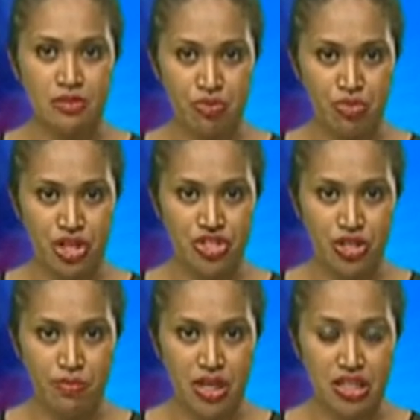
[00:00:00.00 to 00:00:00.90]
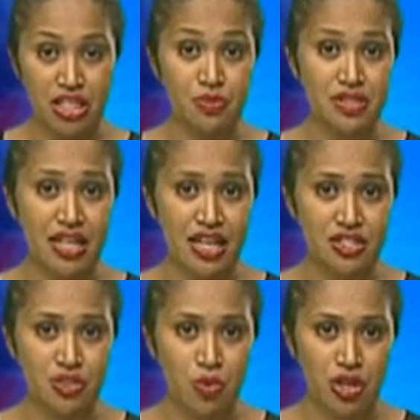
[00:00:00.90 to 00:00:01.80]
suppression, but this was later
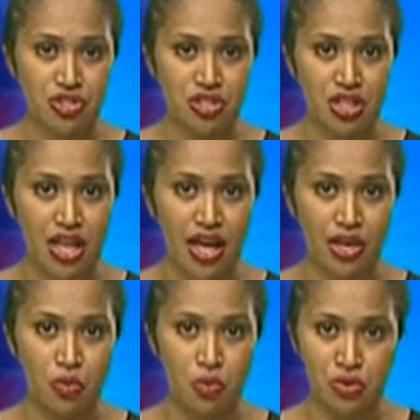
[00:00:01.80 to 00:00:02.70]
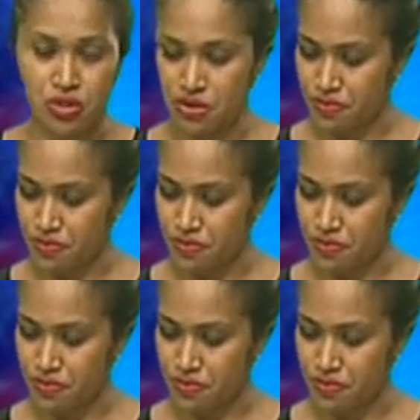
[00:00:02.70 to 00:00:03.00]
squashed in the High Court.